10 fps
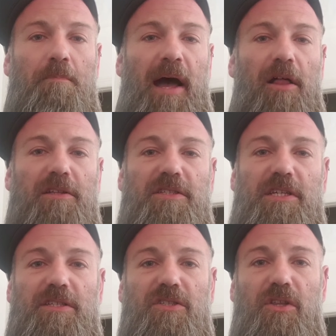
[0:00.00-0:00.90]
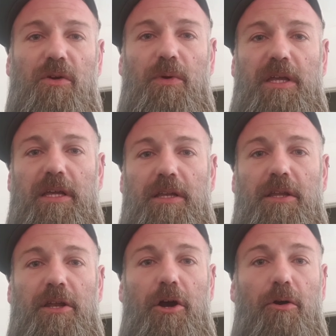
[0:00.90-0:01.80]
balances so that we can,
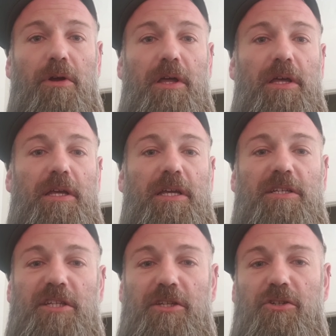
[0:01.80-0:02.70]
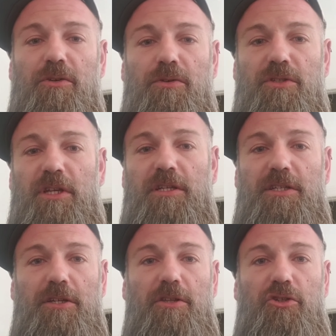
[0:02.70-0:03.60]
continue
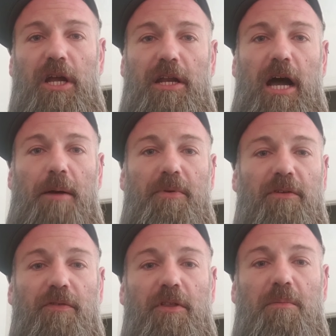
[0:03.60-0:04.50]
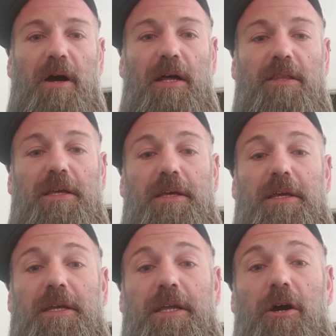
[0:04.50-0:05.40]
the trade Copier for the month.
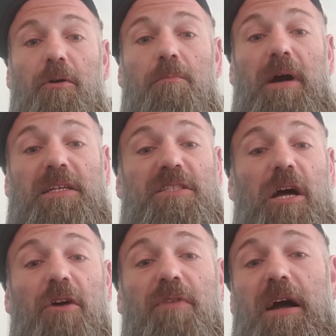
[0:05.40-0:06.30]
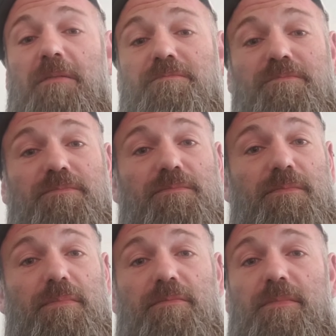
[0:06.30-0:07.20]
Myself,
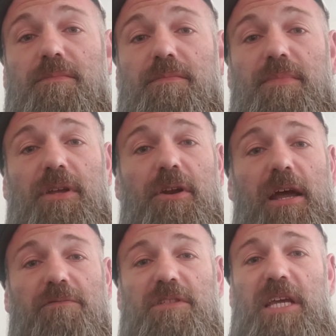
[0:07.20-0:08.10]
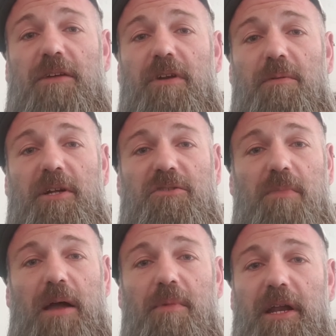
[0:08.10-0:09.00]
you don't have to take very much of
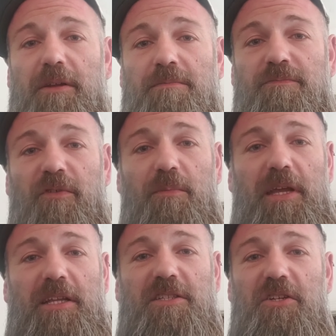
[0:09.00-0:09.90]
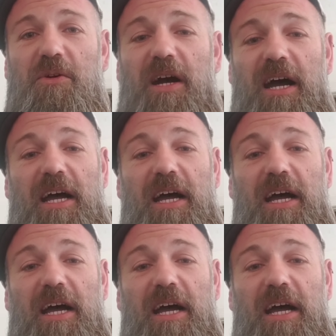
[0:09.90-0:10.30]
my money for me to,